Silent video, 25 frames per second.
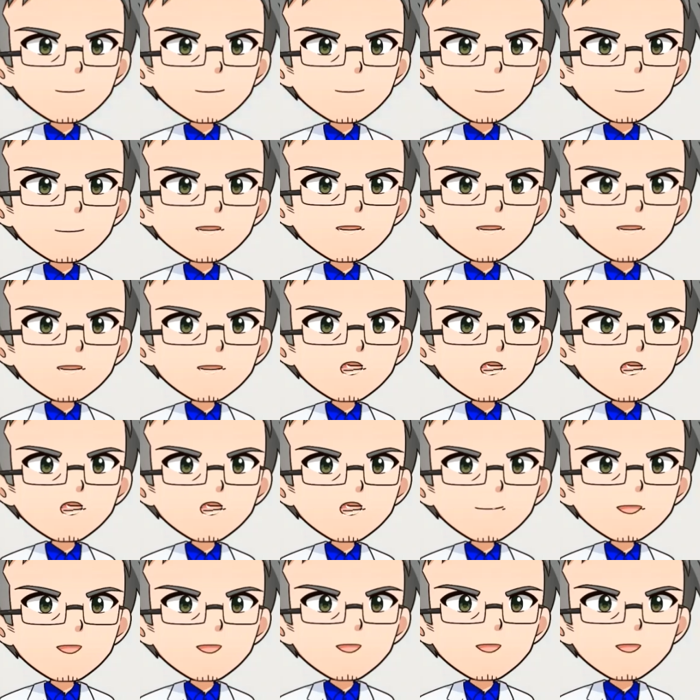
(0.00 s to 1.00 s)
For
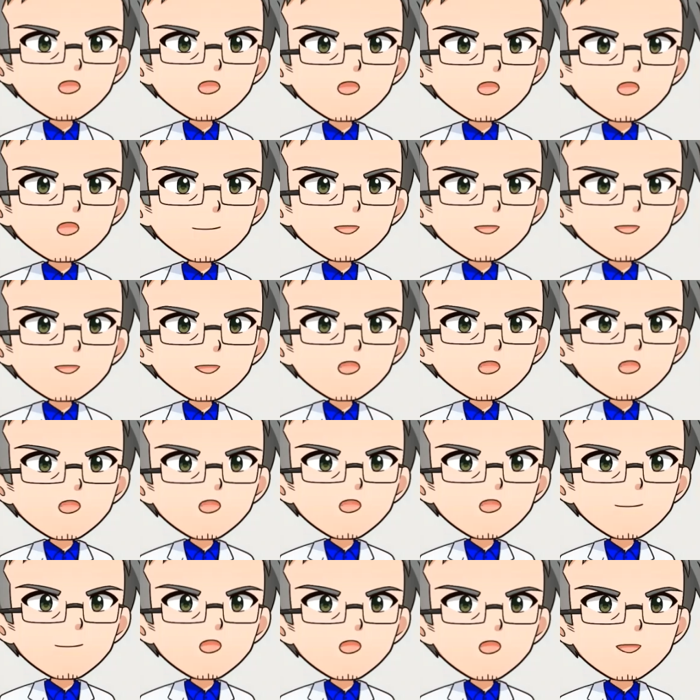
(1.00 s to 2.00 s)
example, what types
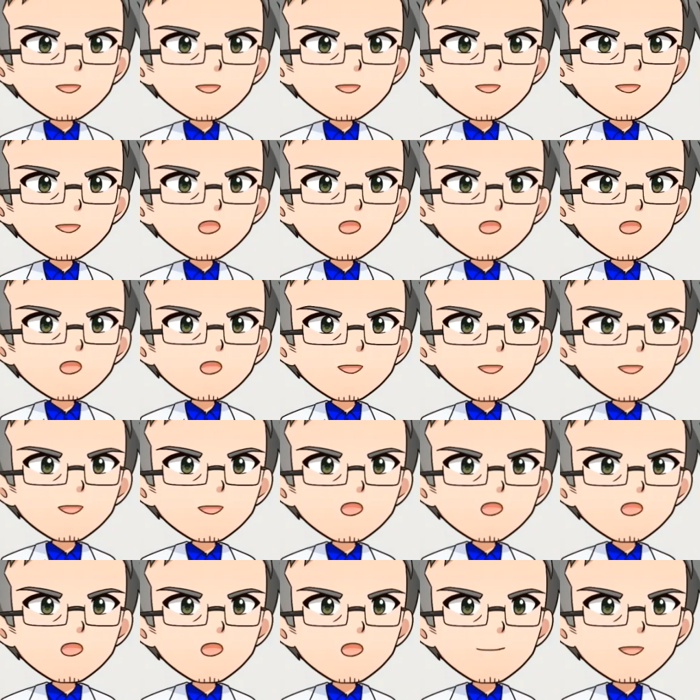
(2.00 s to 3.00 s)
of sensors are
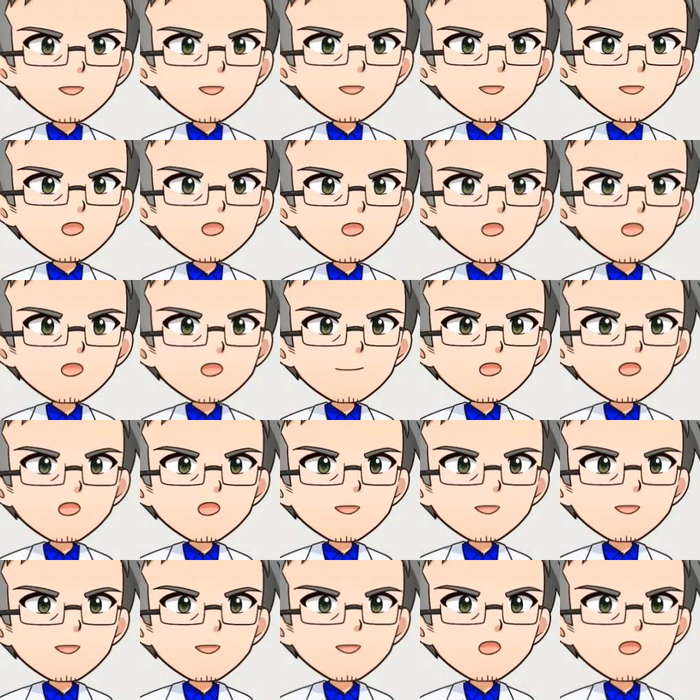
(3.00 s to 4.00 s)
used in a washing
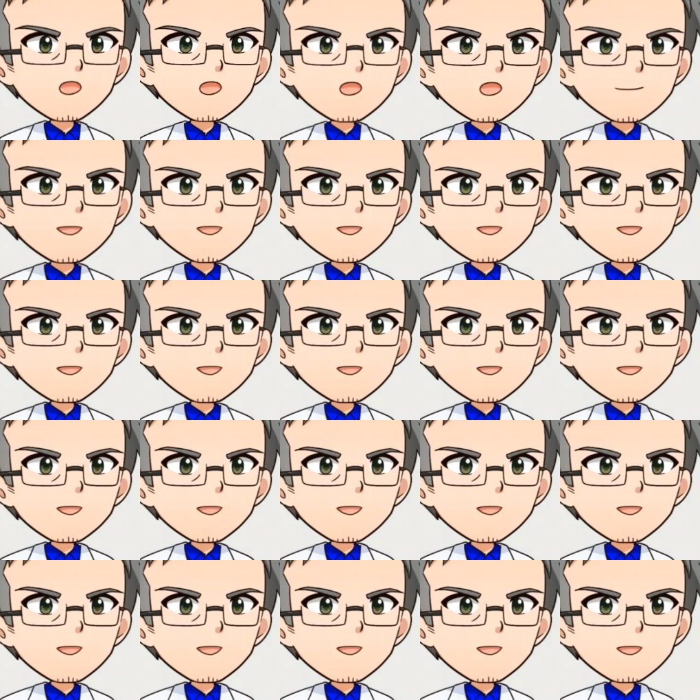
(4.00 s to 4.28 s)
machine?